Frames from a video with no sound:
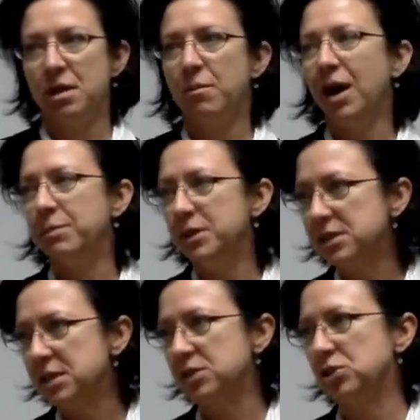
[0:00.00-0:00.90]
My
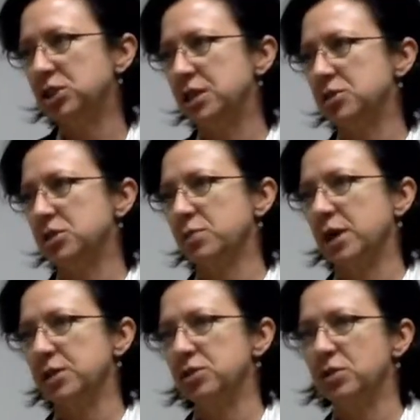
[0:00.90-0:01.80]
business changes when
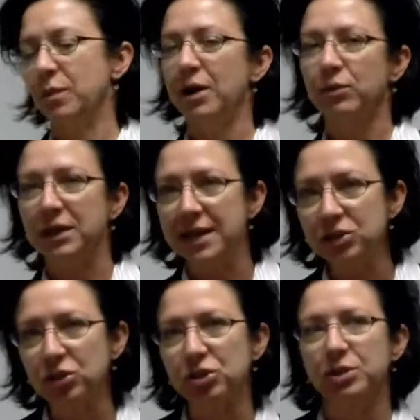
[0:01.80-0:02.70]
I do. My
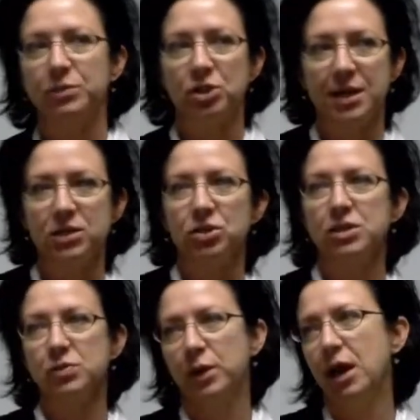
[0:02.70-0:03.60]
relationship
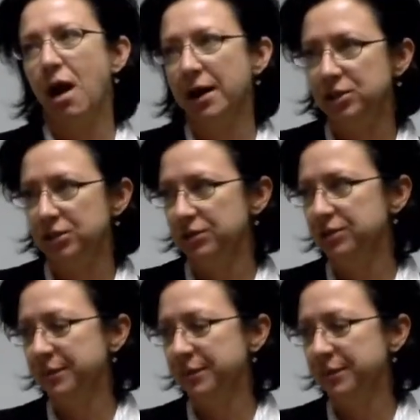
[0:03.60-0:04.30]
changes when I do.